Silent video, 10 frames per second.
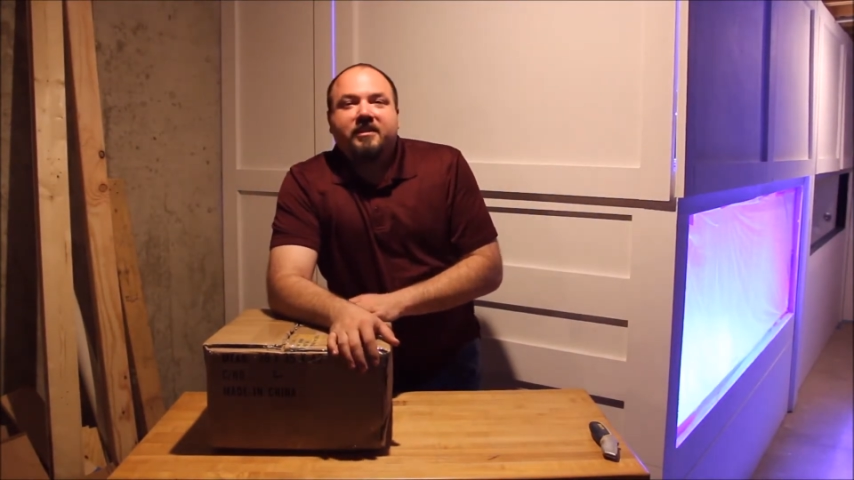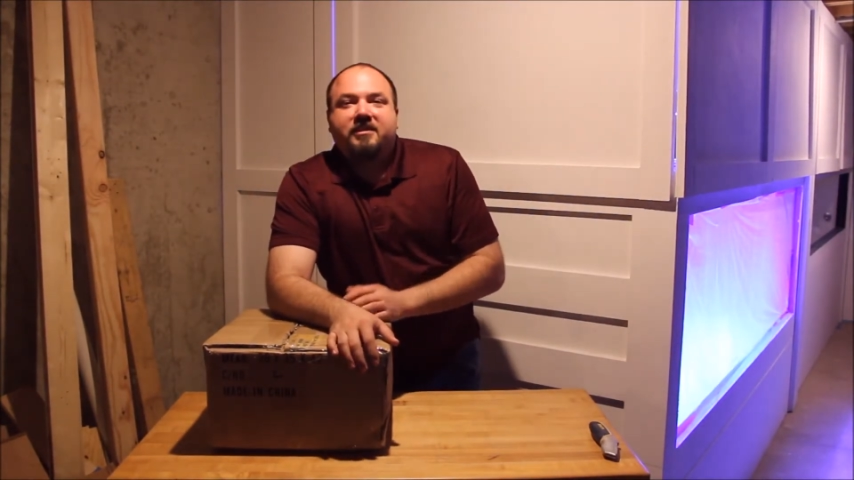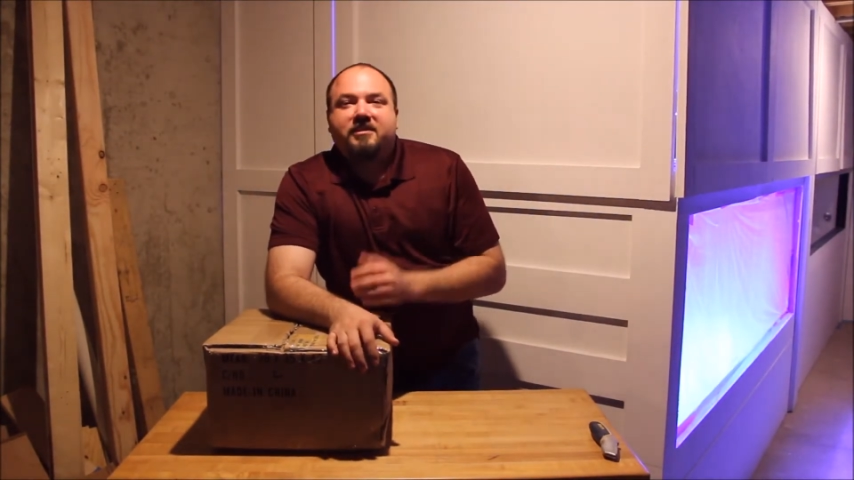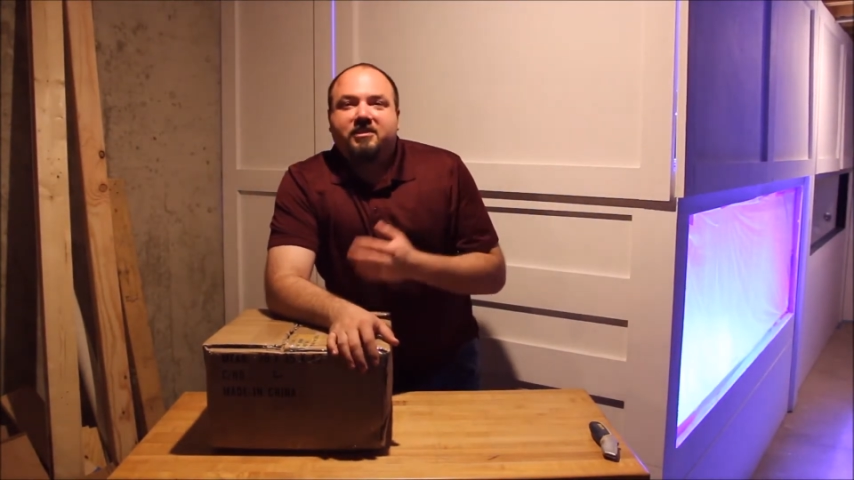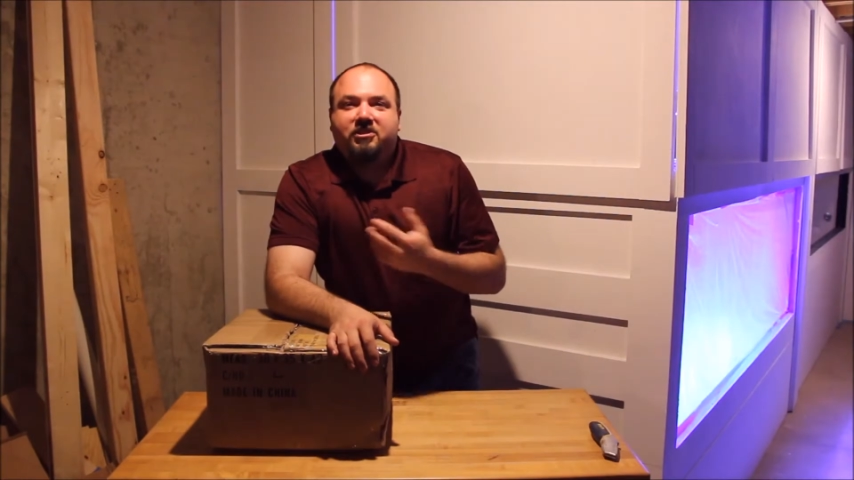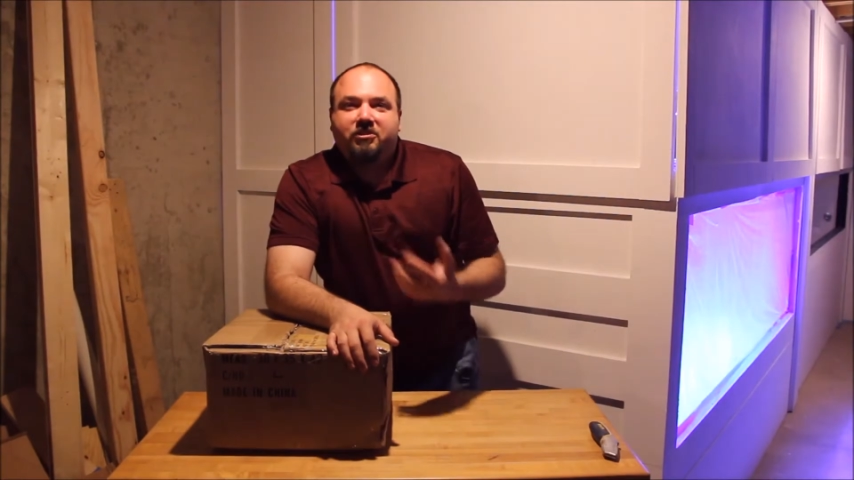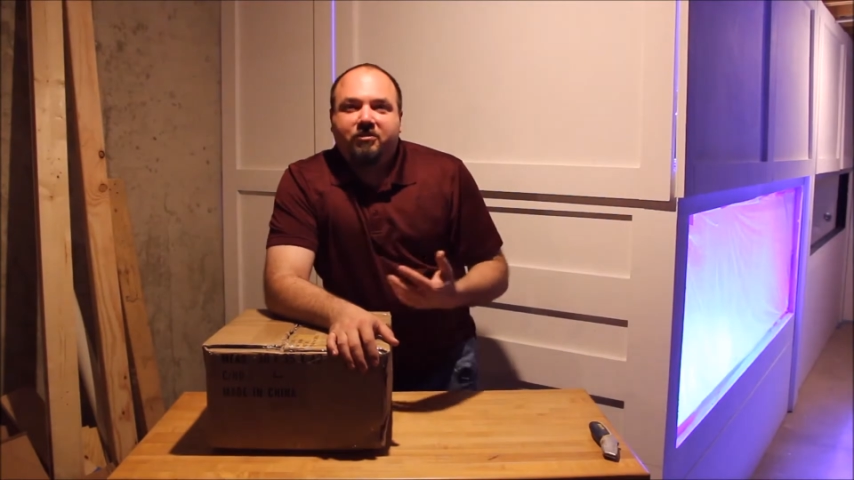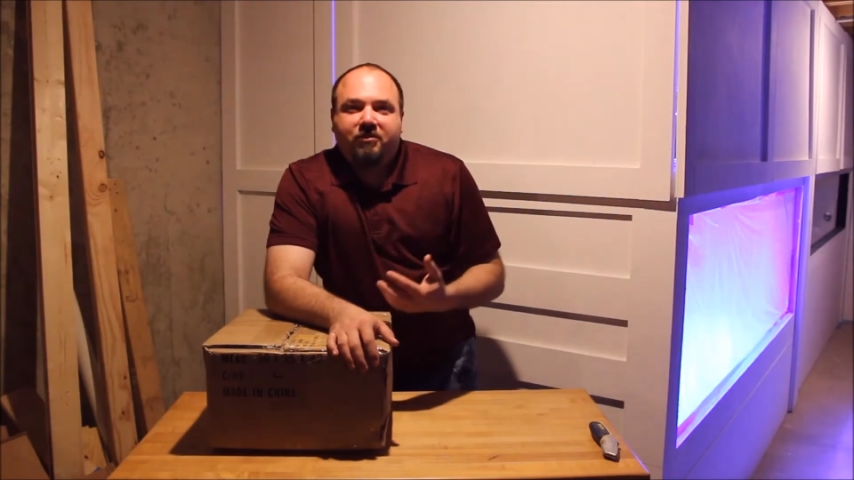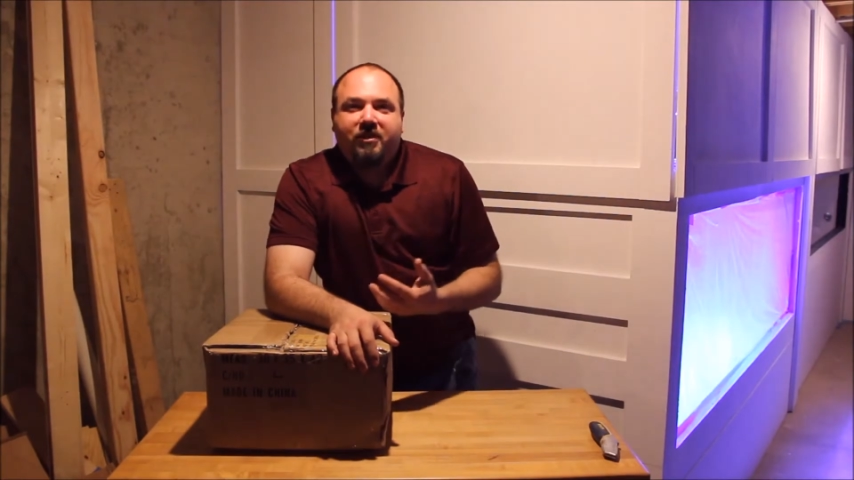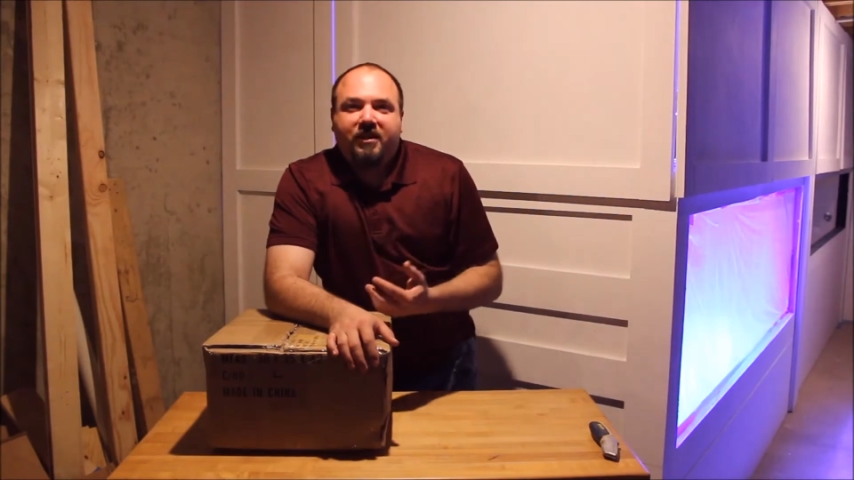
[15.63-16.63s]
just to show
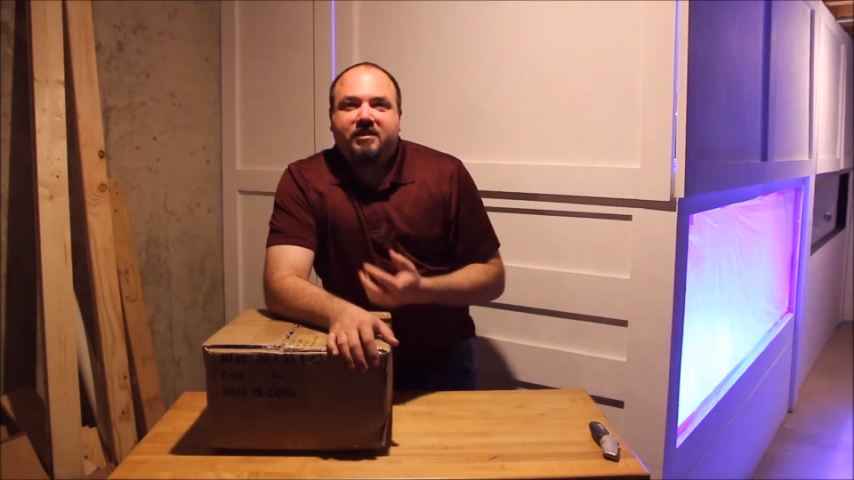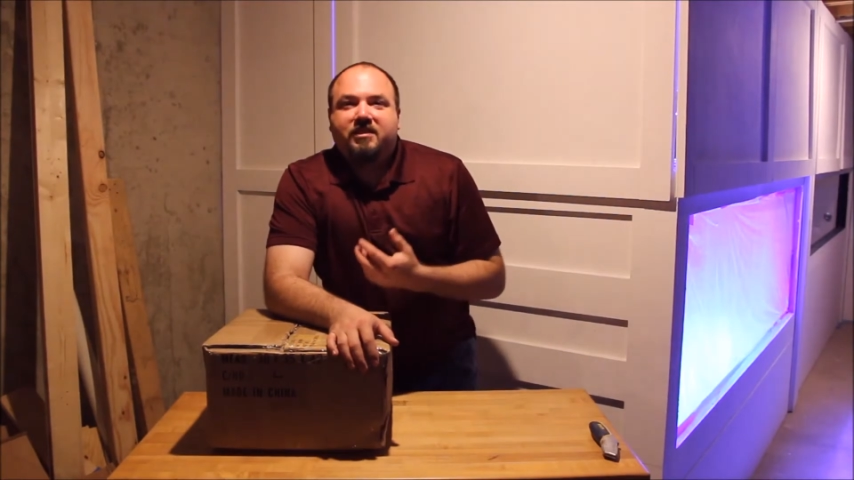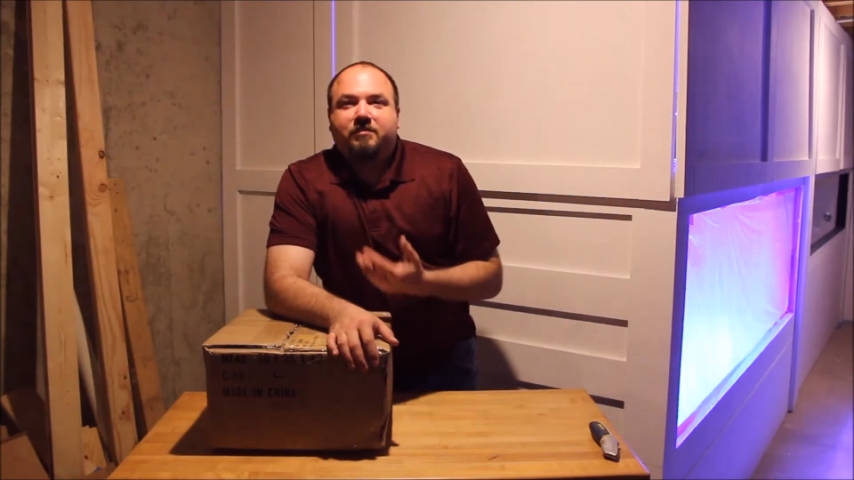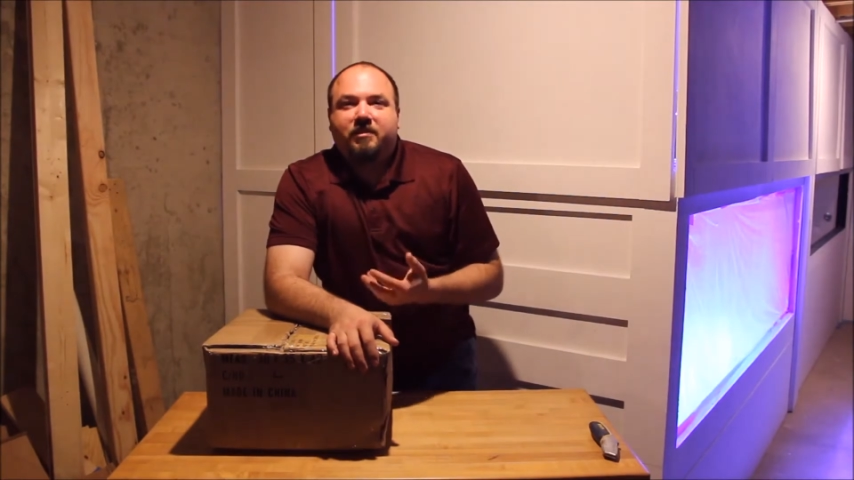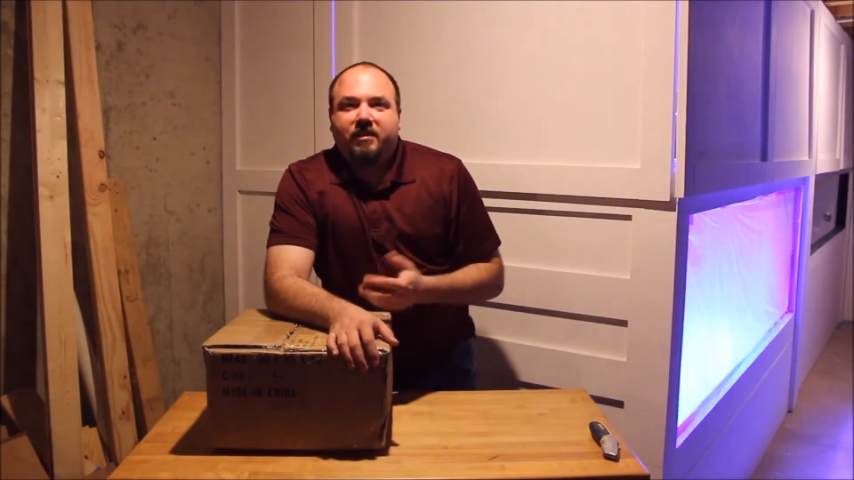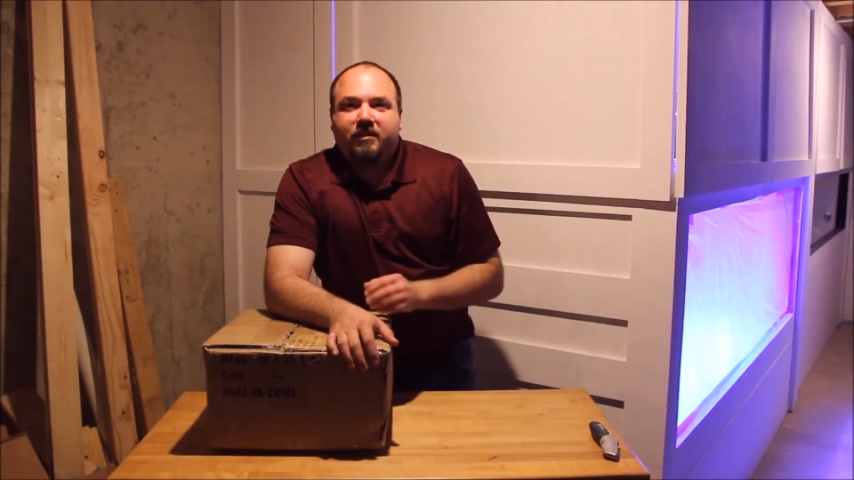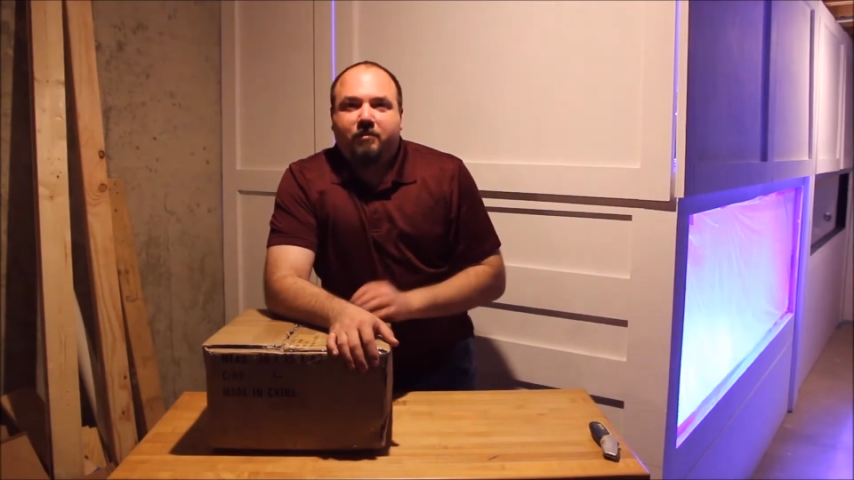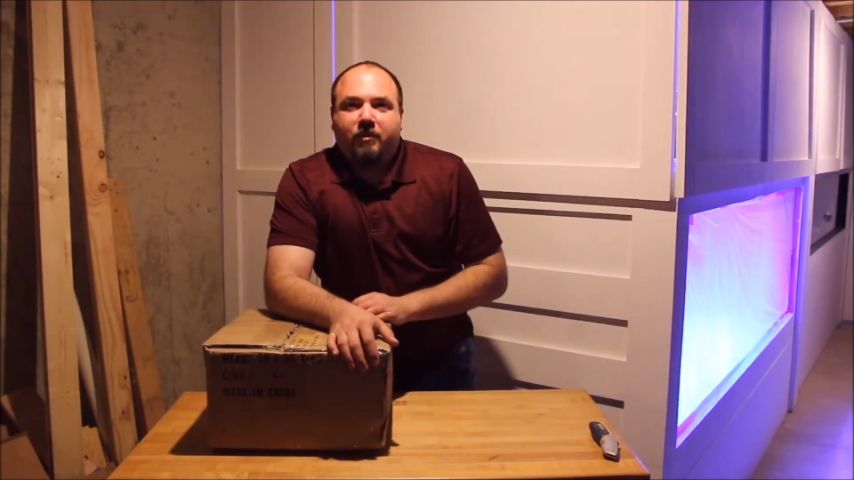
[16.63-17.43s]
you guys some of the other